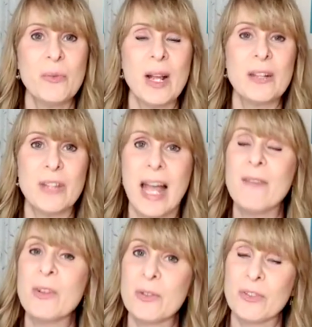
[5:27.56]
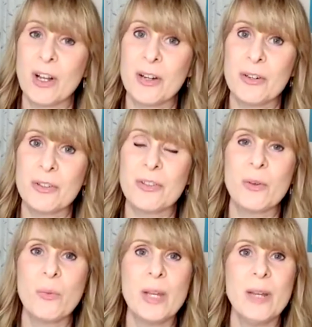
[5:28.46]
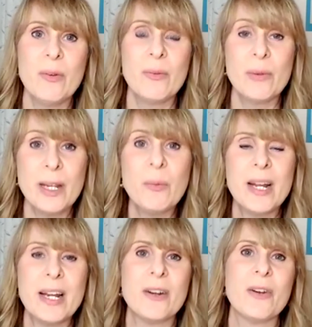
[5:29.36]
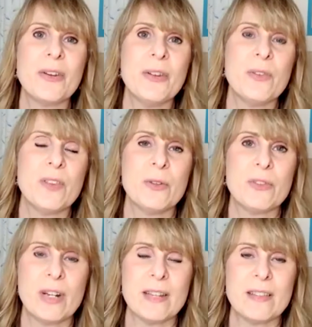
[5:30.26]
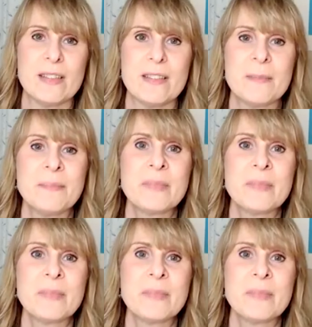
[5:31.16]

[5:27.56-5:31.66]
have those daughters rewear or use those dresses.